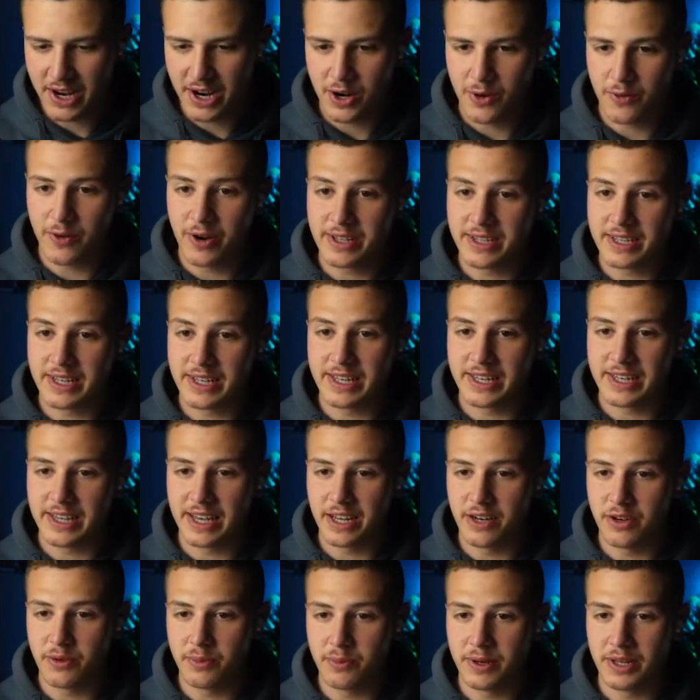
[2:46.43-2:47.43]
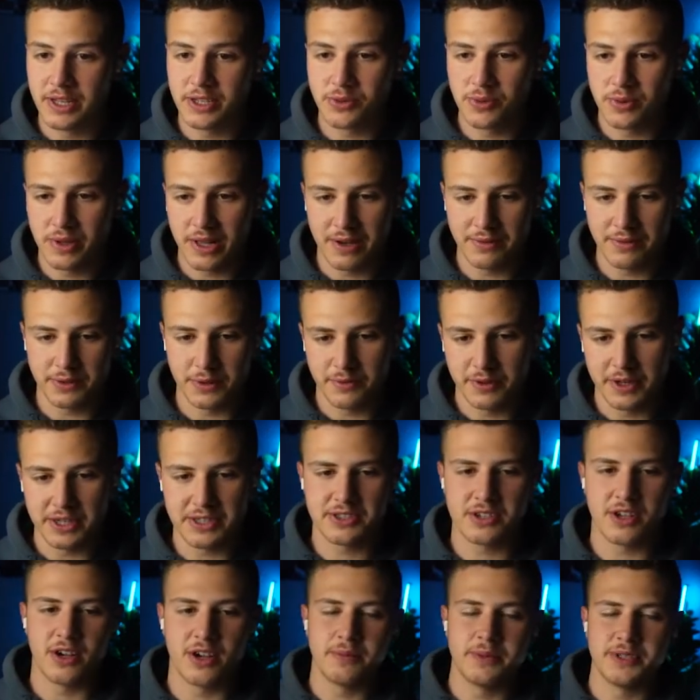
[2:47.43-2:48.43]
Right click and replace with After Effects
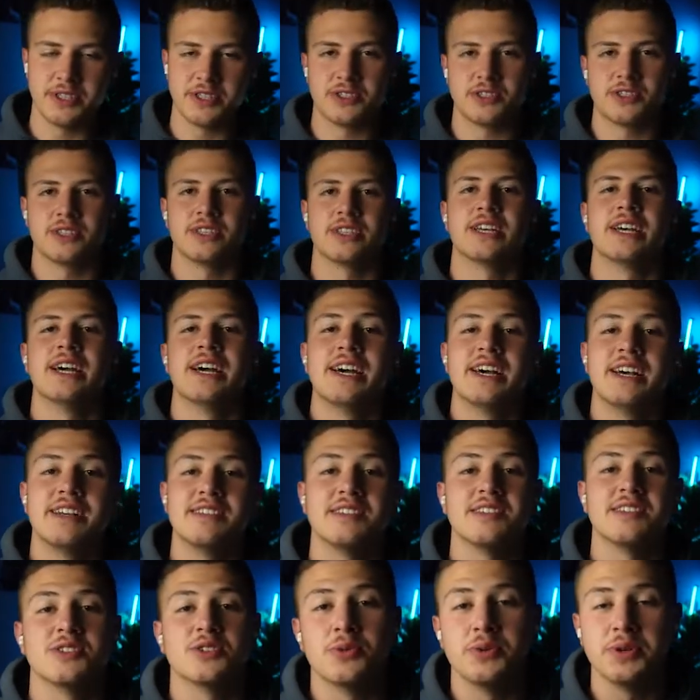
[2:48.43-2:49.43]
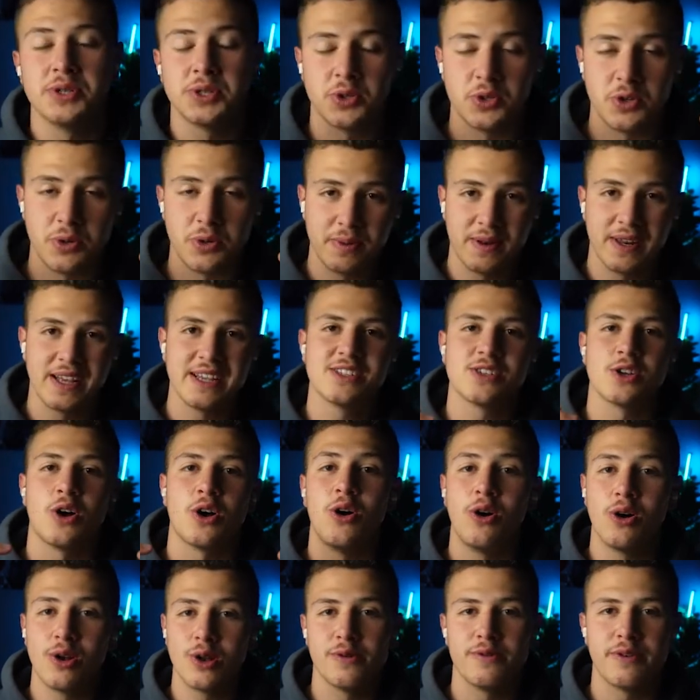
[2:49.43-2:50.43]
composition. This is going to replace
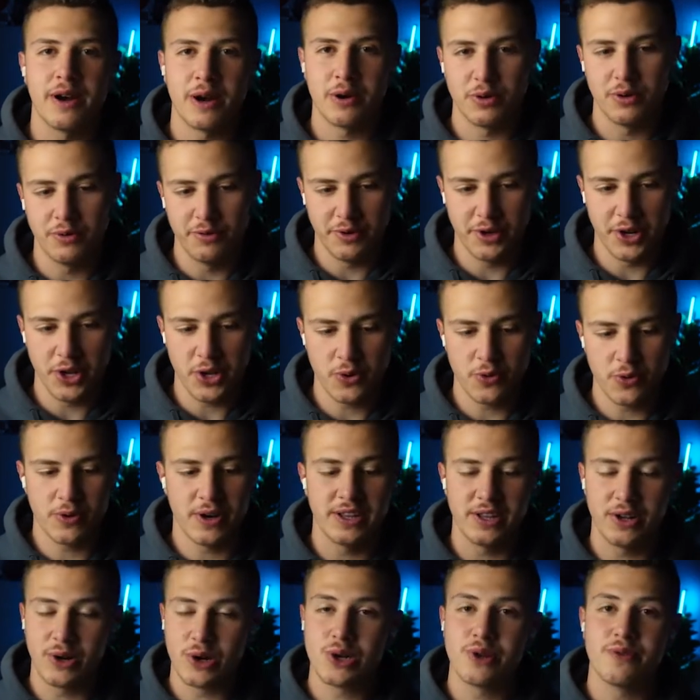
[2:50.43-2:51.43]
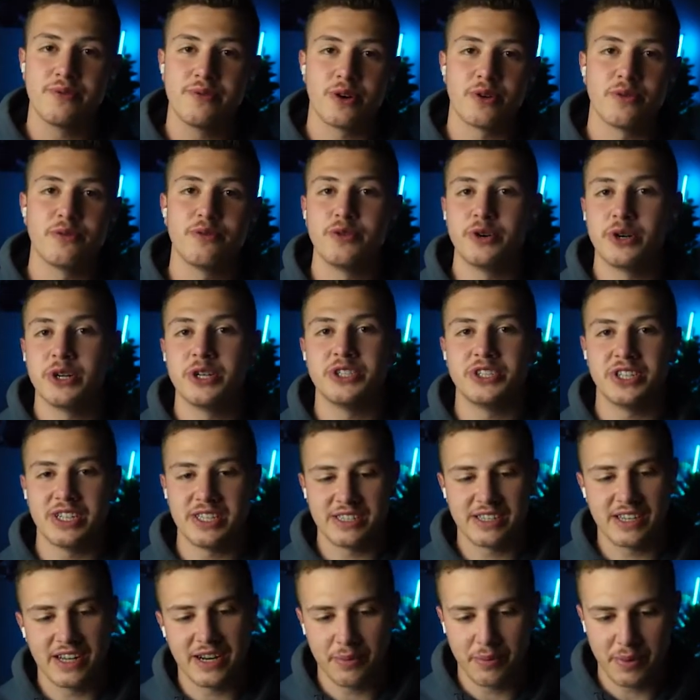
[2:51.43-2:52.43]
all of our video and all of our footage
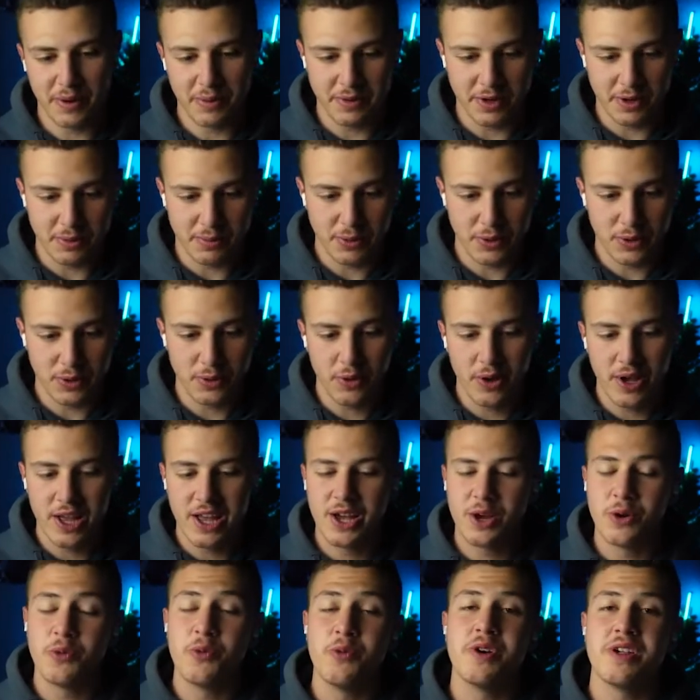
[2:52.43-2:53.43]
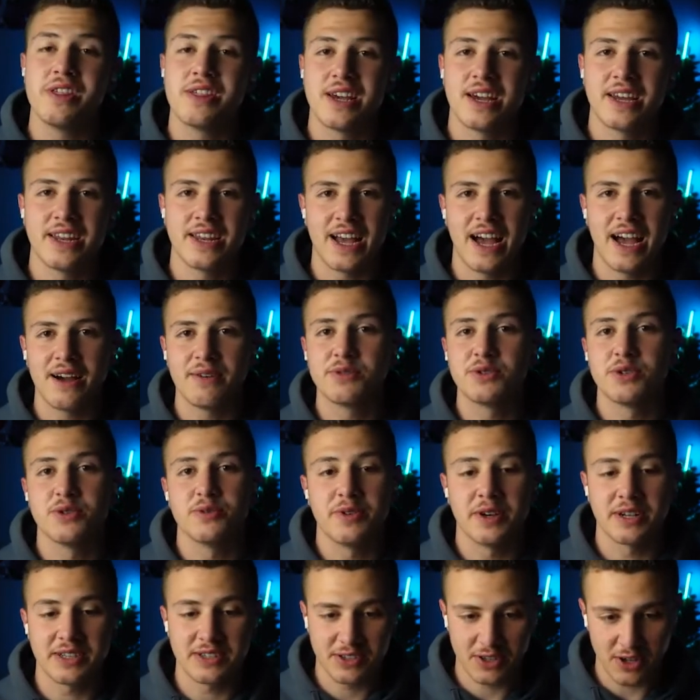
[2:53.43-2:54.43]
inside of Premiere Pro with an After
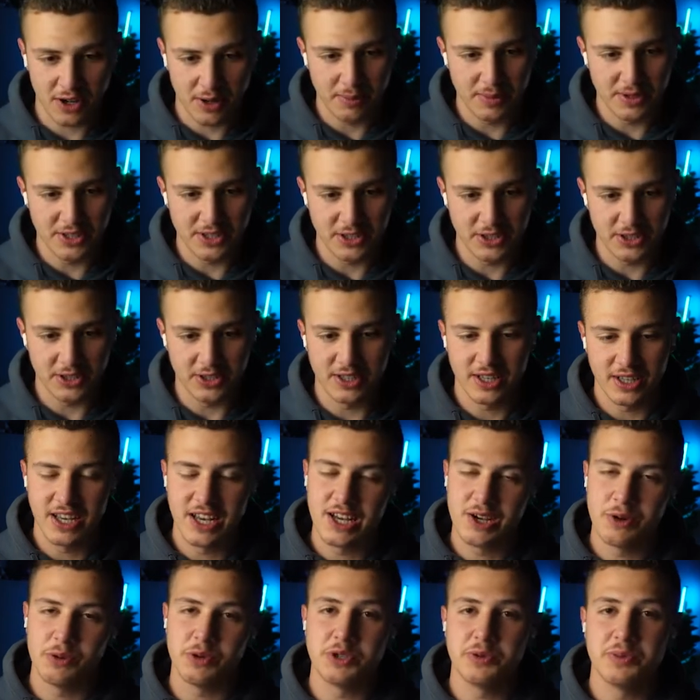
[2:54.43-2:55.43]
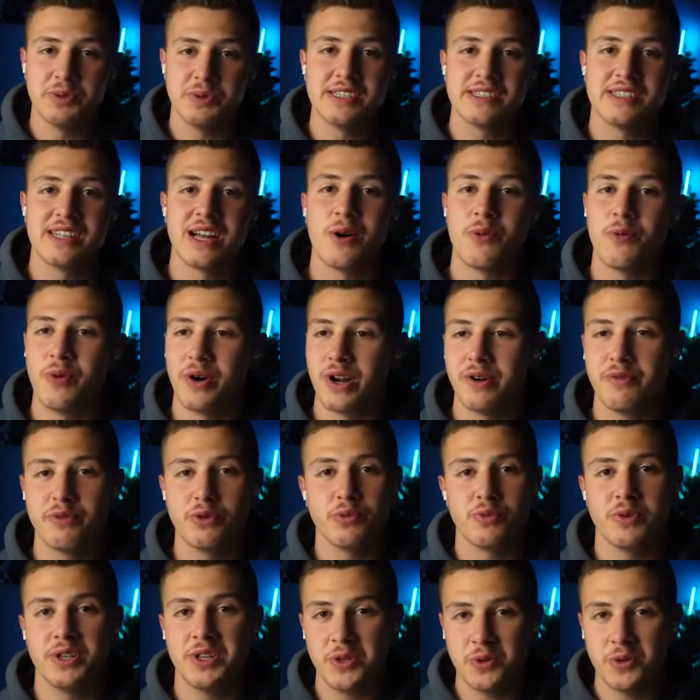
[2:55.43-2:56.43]
Effects composition, which means now whatever
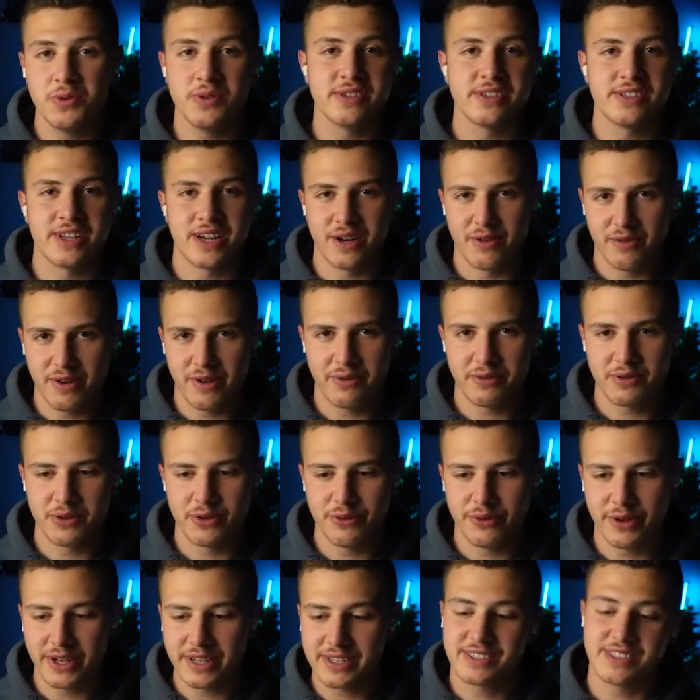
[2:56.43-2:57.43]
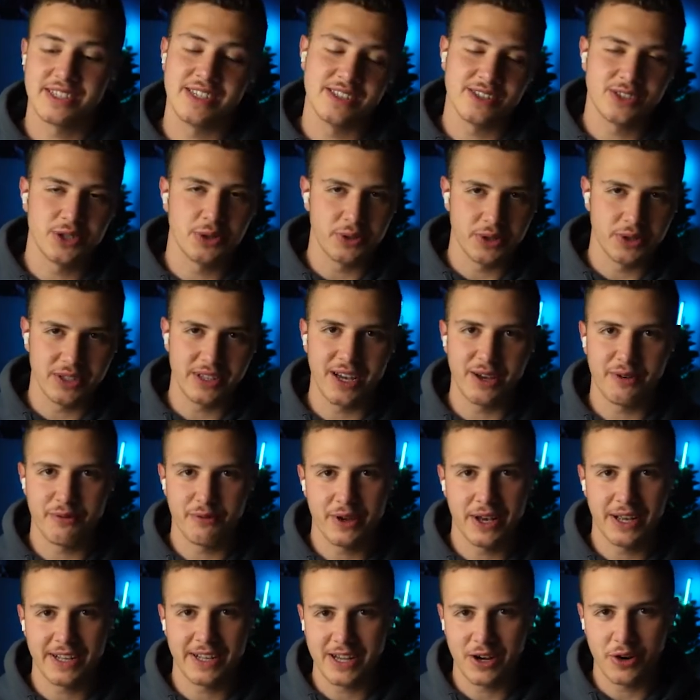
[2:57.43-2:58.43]
we do inside of After Effects is going to
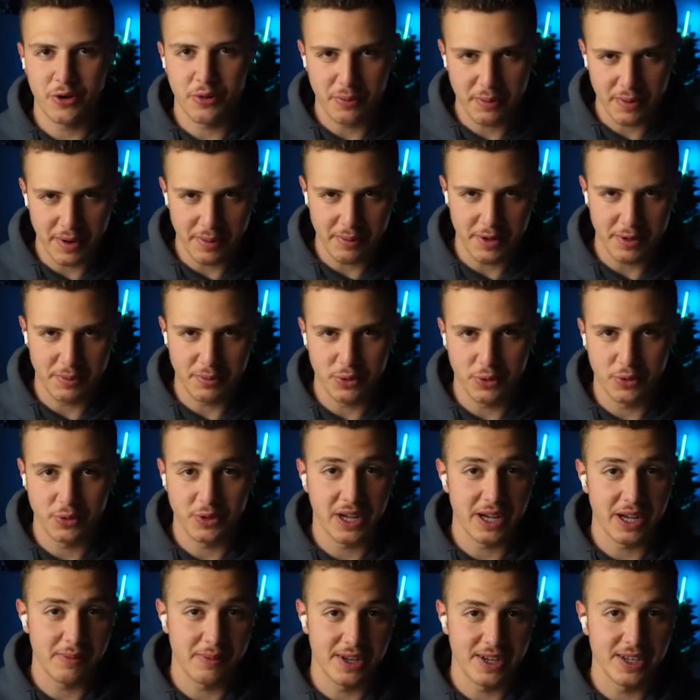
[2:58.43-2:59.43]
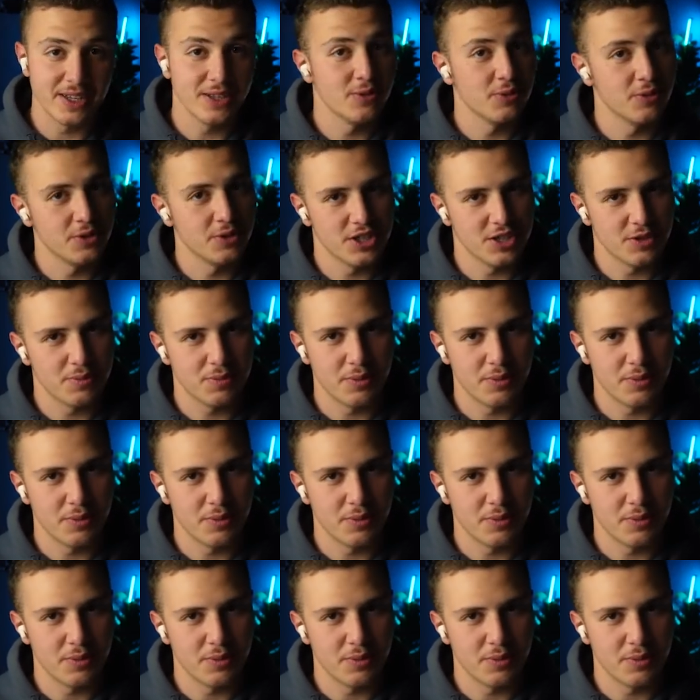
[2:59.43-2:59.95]
affect our Premiere Pro timeline, which is